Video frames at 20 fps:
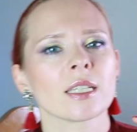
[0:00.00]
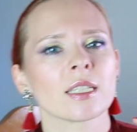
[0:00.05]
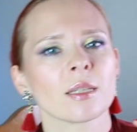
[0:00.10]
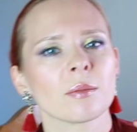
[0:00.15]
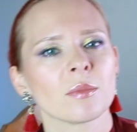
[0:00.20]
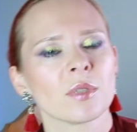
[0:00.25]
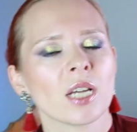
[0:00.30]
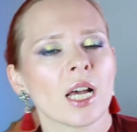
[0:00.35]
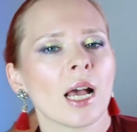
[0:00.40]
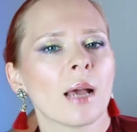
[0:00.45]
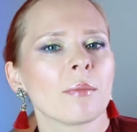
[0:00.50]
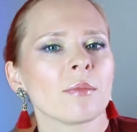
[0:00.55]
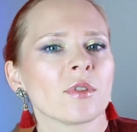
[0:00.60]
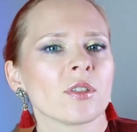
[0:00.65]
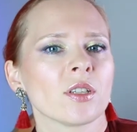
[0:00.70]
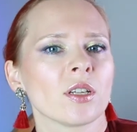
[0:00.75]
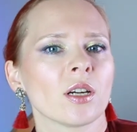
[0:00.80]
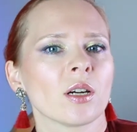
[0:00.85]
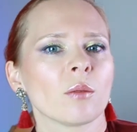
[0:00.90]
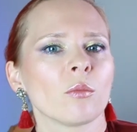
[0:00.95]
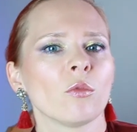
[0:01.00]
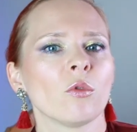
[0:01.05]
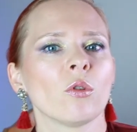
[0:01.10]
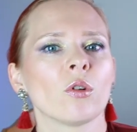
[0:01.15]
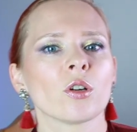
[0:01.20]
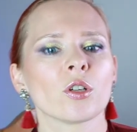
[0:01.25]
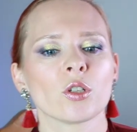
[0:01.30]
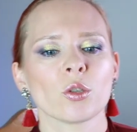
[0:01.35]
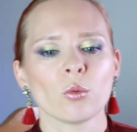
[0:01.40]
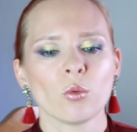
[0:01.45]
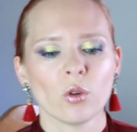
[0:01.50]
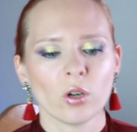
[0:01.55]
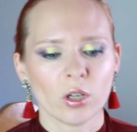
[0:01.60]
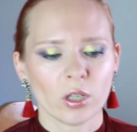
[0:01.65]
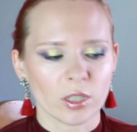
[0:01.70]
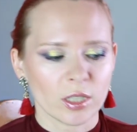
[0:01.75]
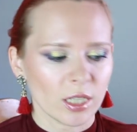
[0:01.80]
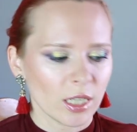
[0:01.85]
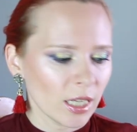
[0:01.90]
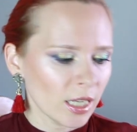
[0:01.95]
sometimes they are more
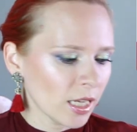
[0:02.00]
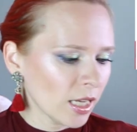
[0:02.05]
toward,